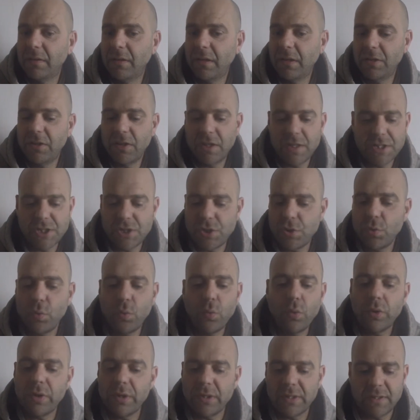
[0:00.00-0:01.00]
And that you
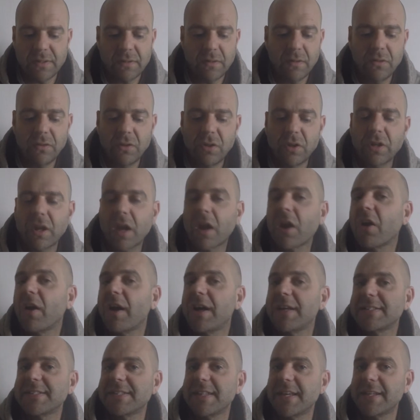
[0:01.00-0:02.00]
wouldn't look
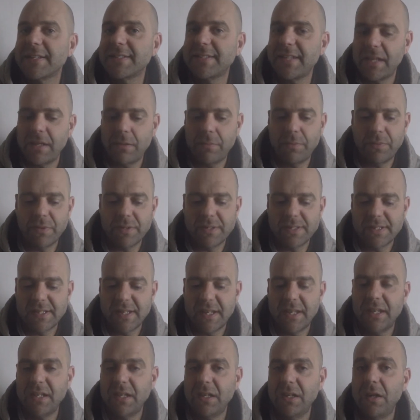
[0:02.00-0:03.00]
across that table and
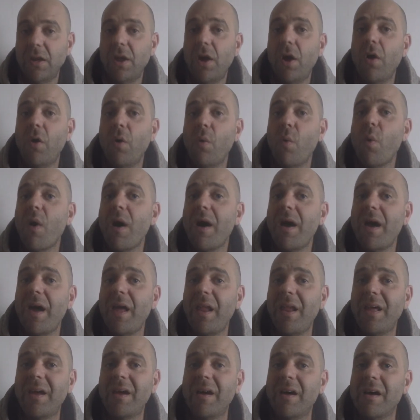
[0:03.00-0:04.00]
say, you know
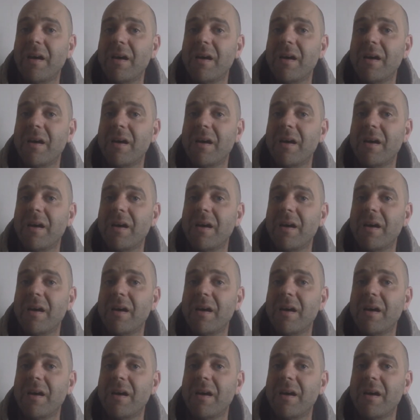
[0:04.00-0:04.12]
what, I